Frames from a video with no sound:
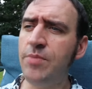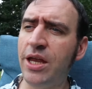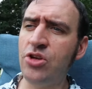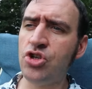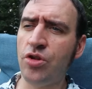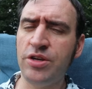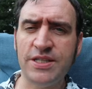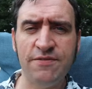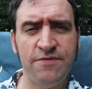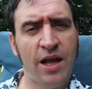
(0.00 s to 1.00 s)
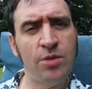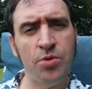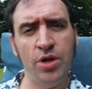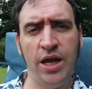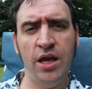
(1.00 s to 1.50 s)
making sure that it's
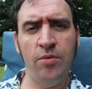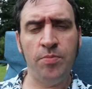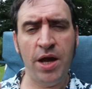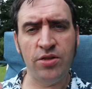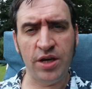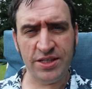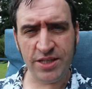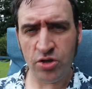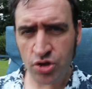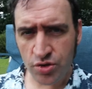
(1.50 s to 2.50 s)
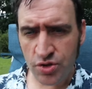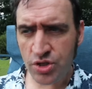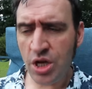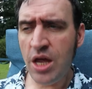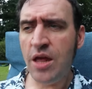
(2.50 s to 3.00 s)
available in Python extensions.